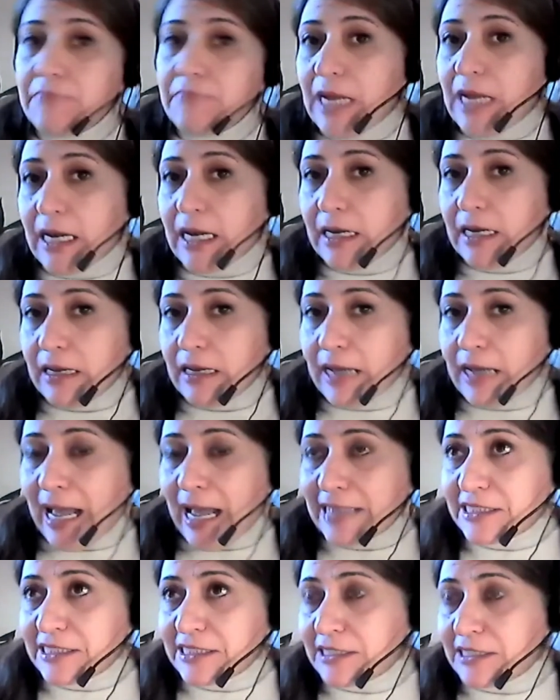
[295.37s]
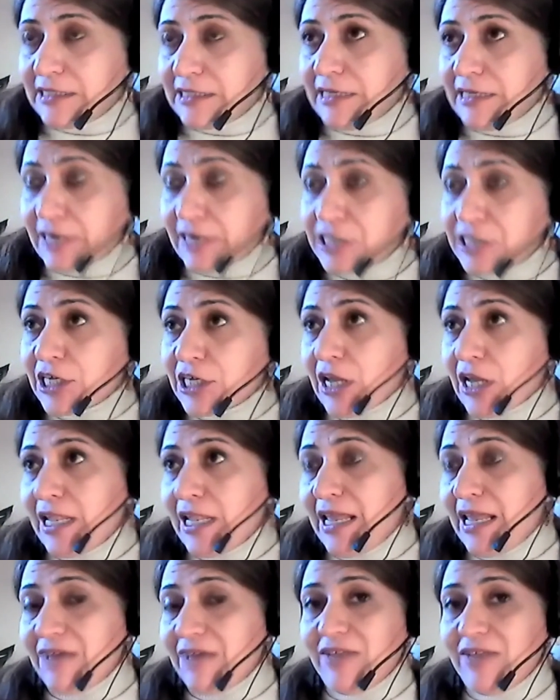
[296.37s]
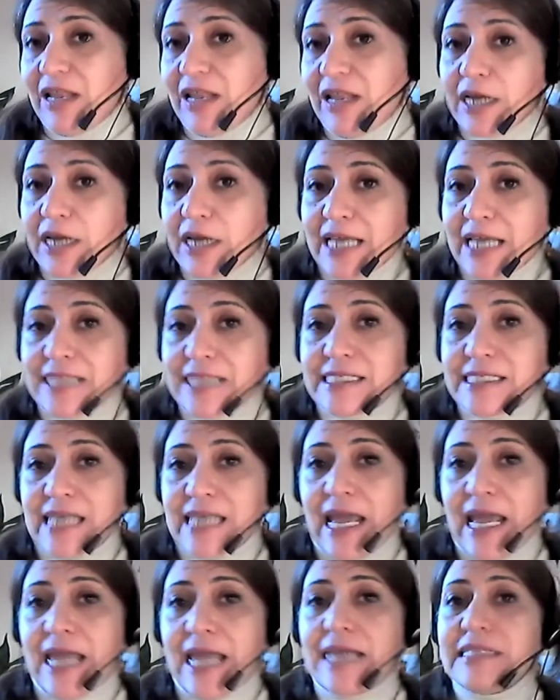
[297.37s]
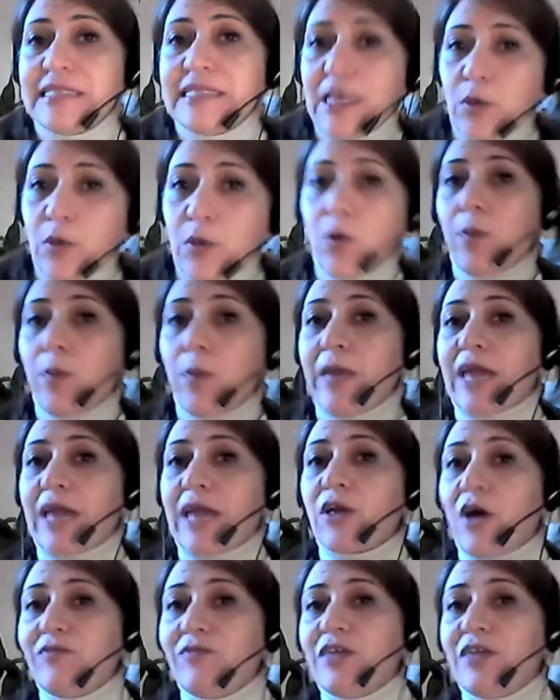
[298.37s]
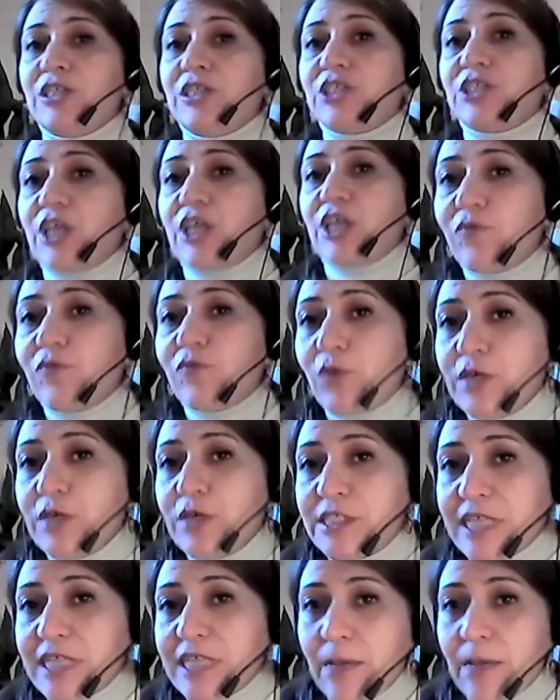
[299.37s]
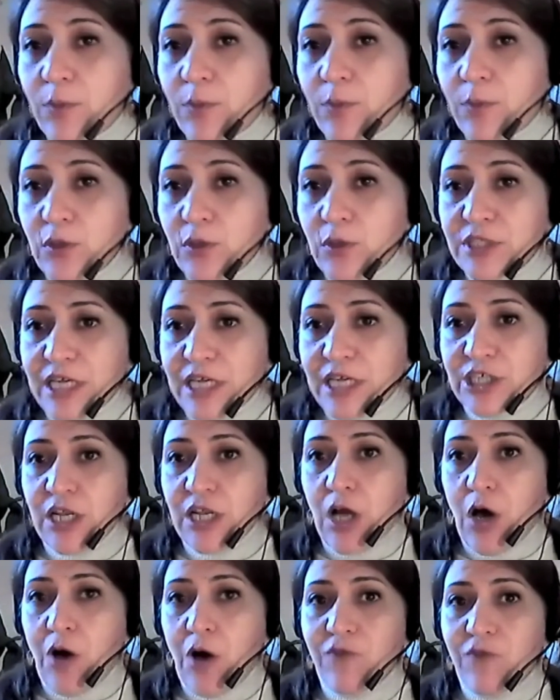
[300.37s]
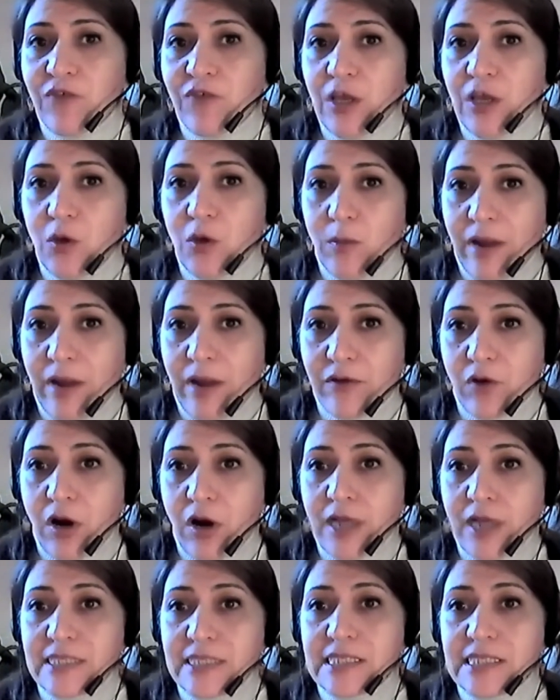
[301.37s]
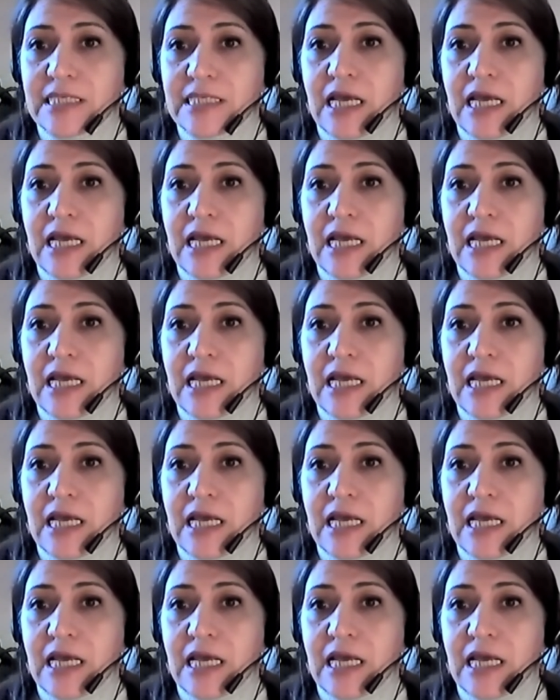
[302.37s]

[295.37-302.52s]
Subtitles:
At the regional level, I can say the European Convention for the Protection of Human Rights